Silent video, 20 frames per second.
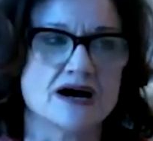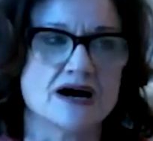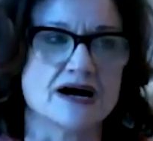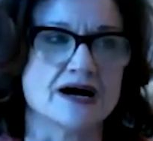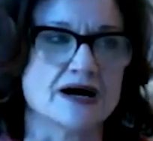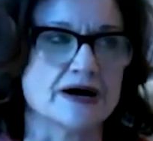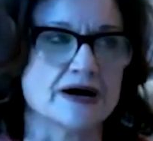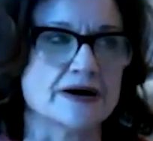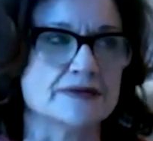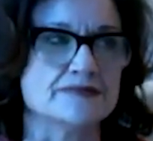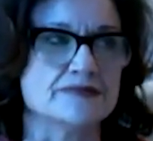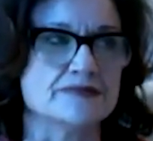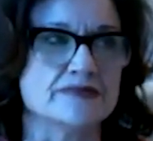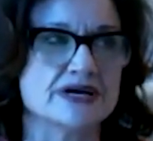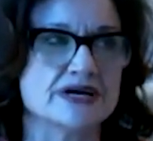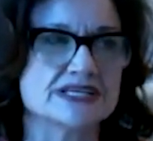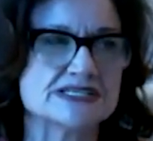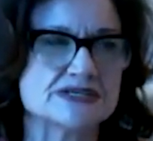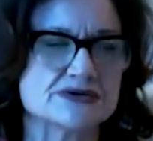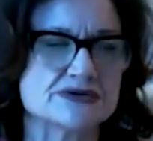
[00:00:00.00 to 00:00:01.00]

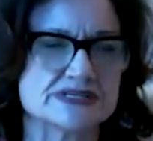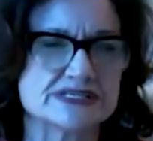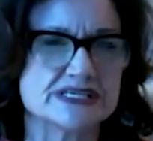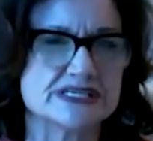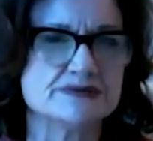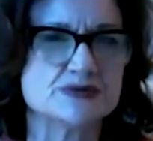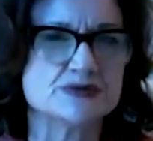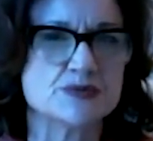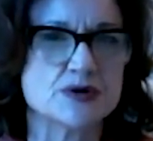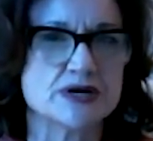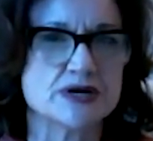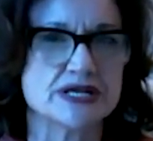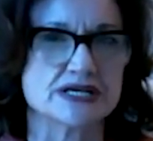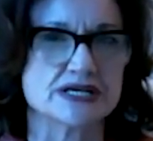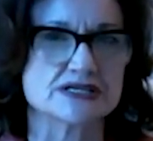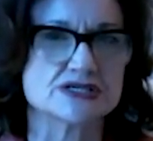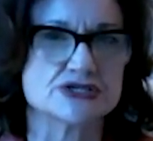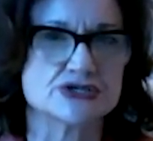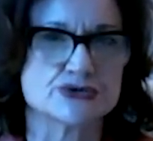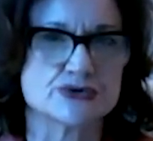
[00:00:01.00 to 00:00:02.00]
And so it seemed
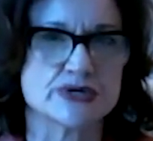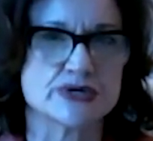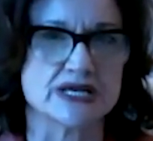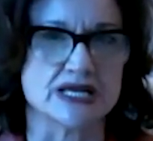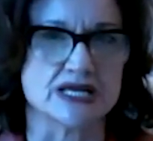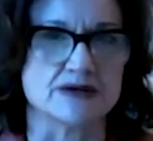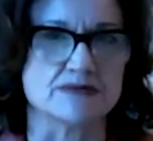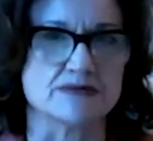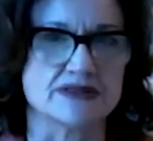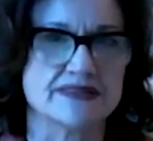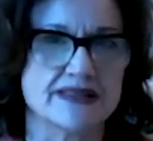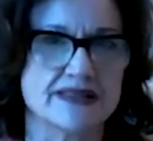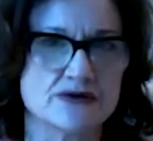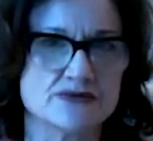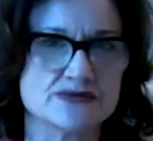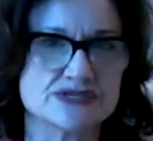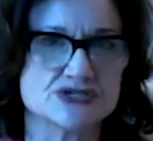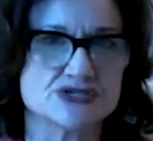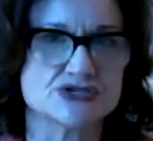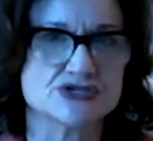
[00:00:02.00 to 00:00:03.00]
pretty extreme. And
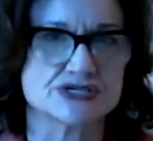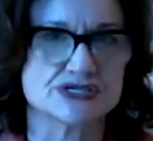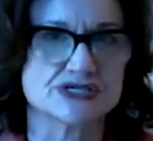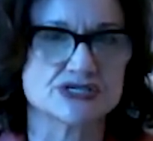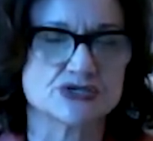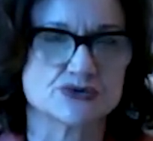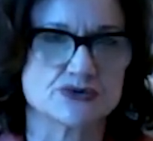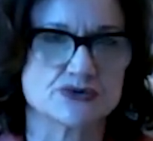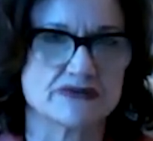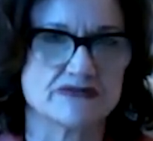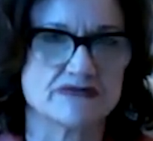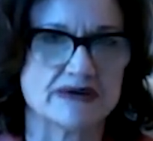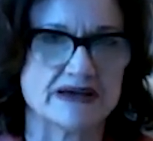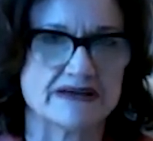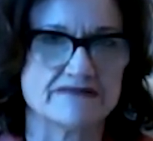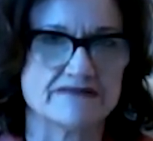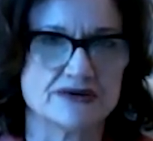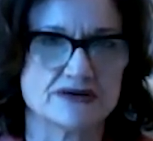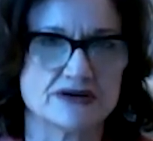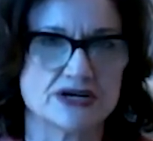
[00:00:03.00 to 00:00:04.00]
that was just sort of
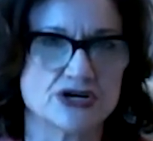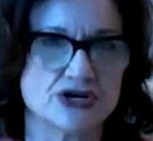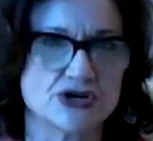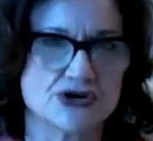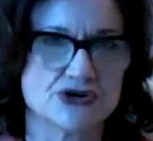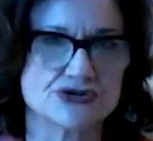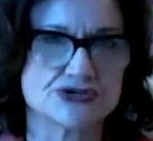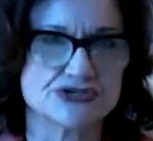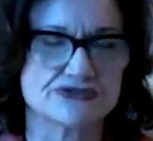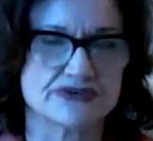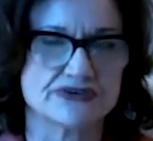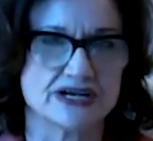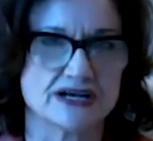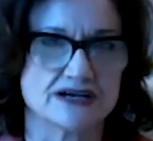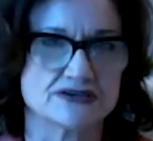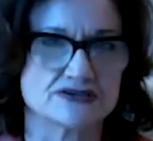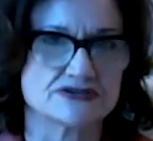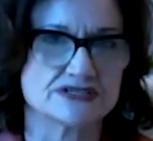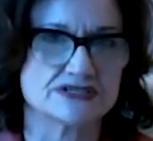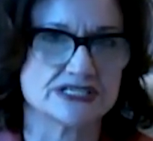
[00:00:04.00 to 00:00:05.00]
my very cursory
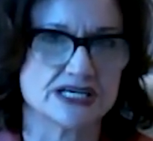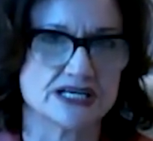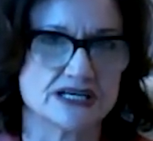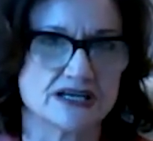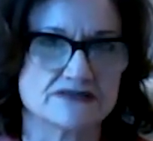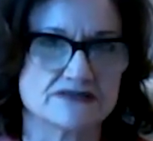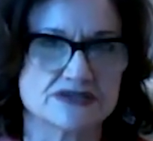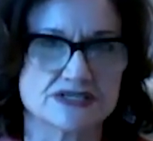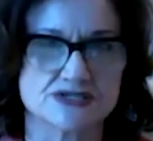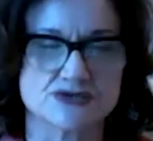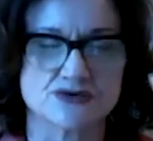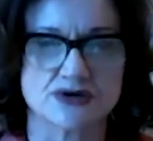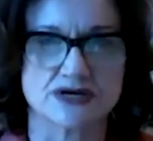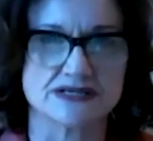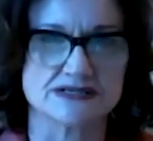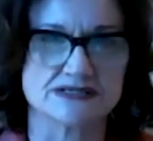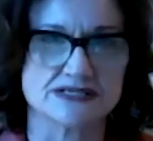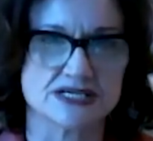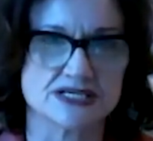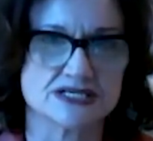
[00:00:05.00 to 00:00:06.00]
understanding of
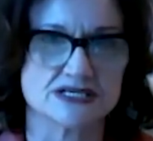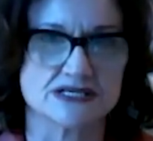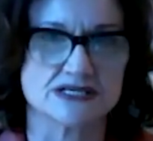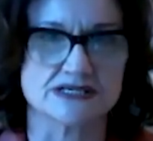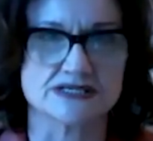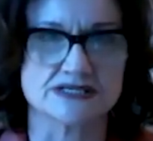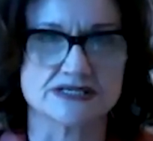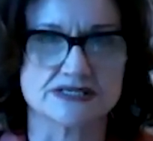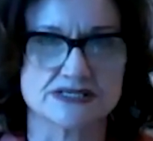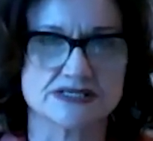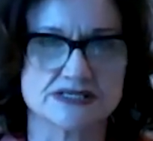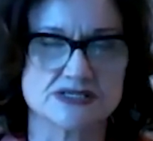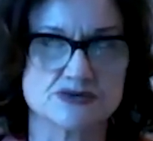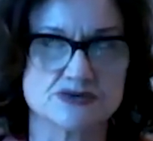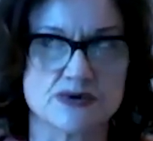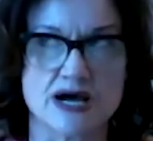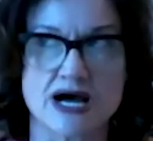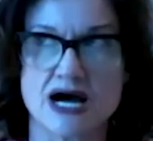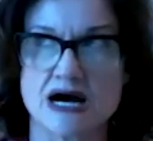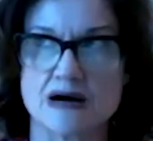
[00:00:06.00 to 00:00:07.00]
disorganization, is this
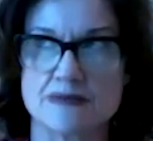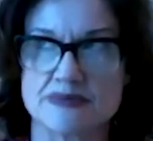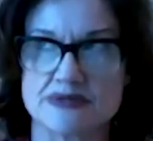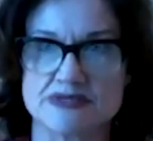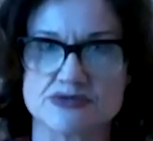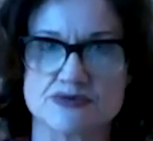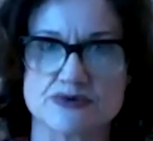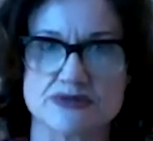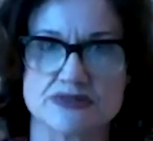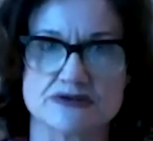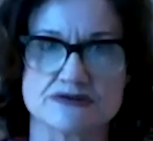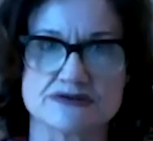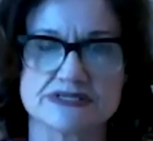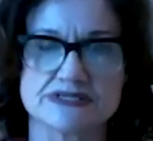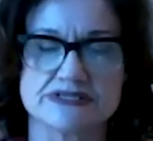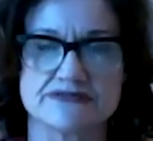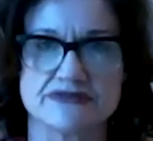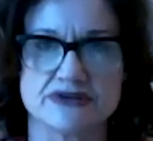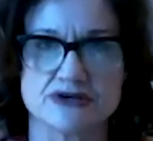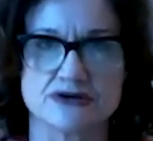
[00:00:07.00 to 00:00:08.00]
is what happens when
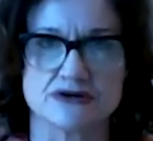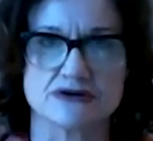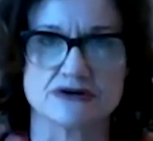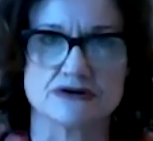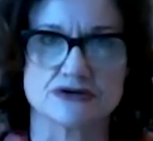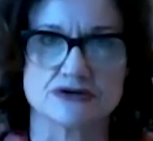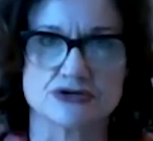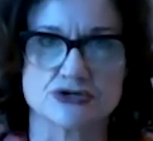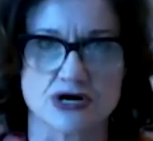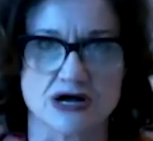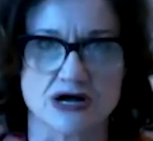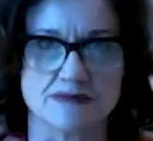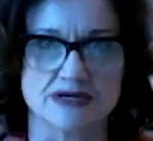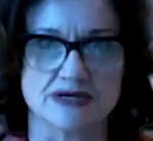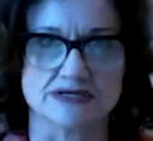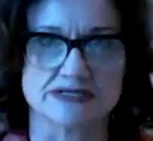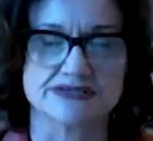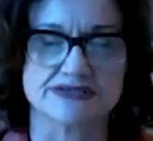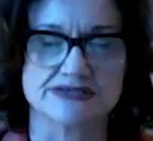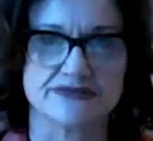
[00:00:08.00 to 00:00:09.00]
there's severe
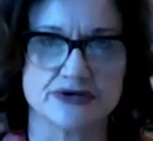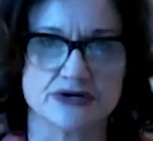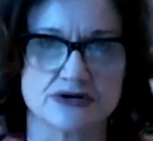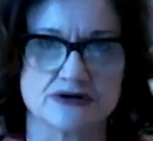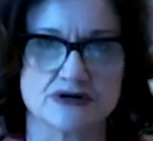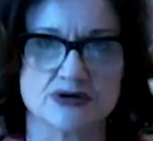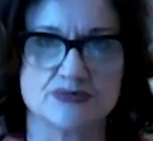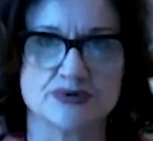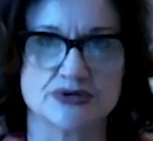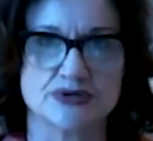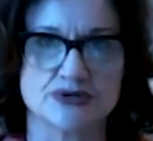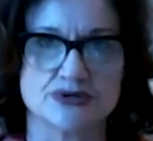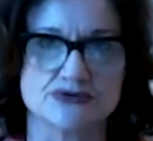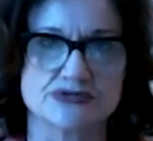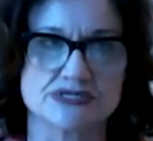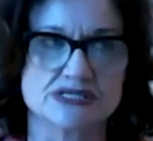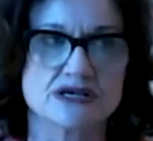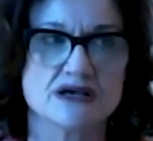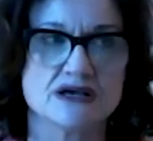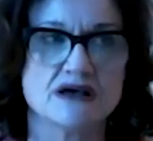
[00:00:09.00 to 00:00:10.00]
trauma, severe
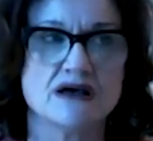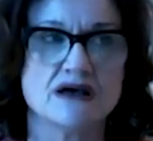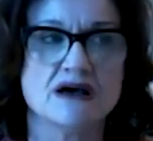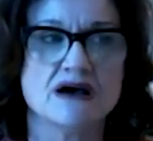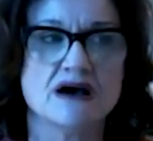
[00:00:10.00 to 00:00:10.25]
abuse.